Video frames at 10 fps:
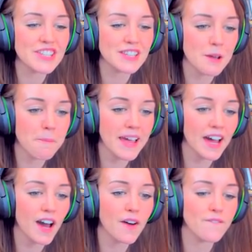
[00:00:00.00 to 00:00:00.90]
to
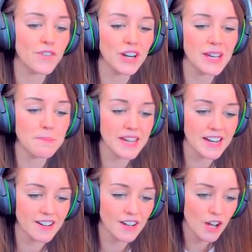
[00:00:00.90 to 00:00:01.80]
make her fully
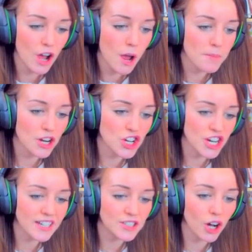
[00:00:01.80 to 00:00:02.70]
bean because
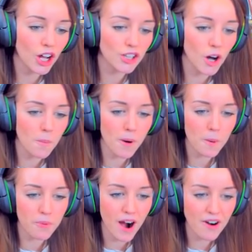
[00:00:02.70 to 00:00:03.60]
she has got a lot
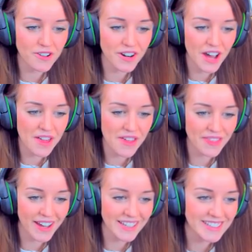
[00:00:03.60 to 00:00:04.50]
more brown on her
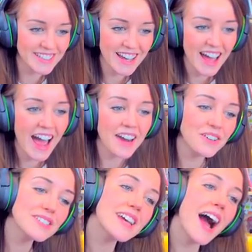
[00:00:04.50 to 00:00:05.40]
than this.
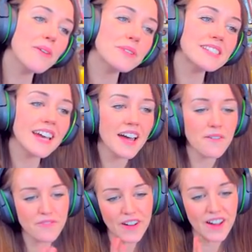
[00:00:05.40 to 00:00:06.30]
And also I would say
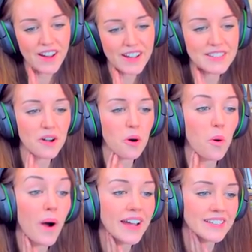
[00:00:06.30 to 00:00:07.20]
her fur isn't
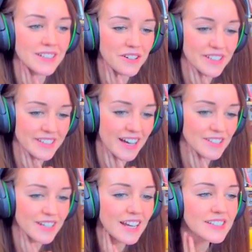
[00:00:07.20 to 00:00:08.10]
quite as long as
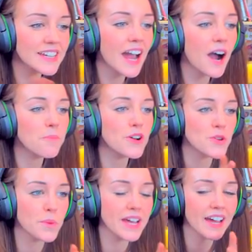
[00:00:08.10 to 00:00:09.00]
that. So let's see how
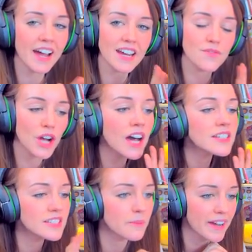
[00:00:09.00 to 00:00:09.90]
much we can kind of
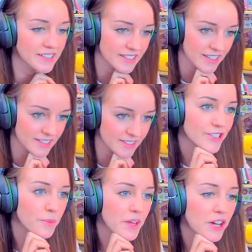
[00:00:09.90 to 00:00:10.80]
customize this.
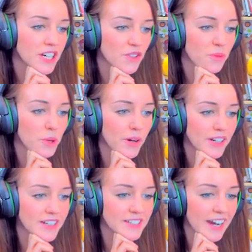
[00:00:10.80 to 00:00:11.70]
So we could, if we
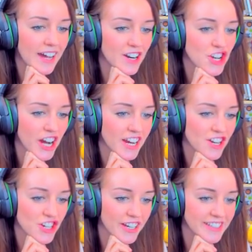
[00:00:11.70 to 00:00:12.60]
wanted to kind of
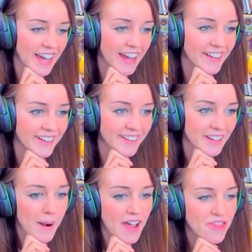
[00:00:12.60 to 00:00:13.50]
change her tail,
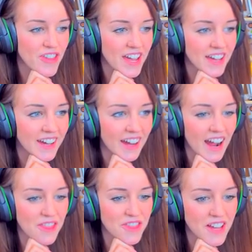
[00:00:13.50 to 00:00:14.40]
but I
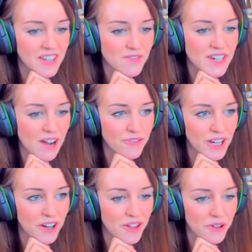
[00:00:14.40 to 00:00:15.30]
think they've
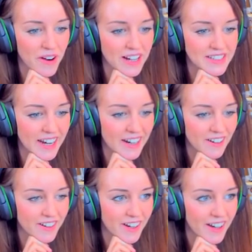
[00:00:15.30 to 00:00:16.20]
definitely got the right
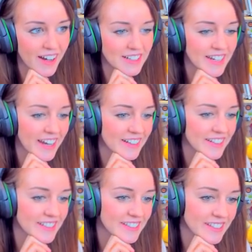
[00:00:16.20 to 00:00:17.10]
tail on her. Her tail
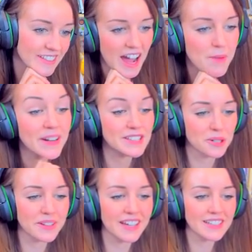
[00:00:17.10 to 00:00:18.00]
is, I mean, it's
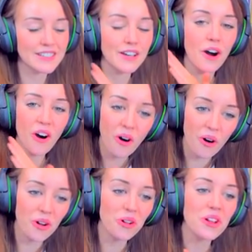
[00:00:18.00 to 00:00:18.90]
doing this
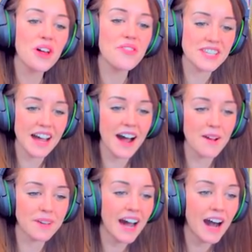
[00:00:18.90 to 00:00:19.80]
all the
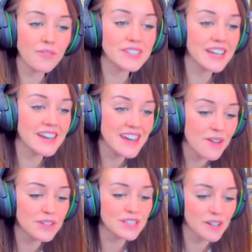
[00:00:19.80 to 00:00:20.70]
time. Calves
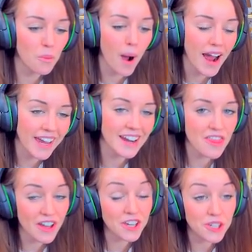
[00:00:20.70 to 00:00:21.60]
never stop wagging
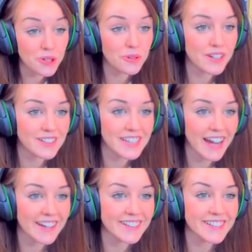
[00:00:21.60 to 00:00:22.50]
their cute little
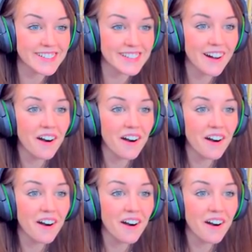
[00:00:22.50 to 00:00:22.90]
tails.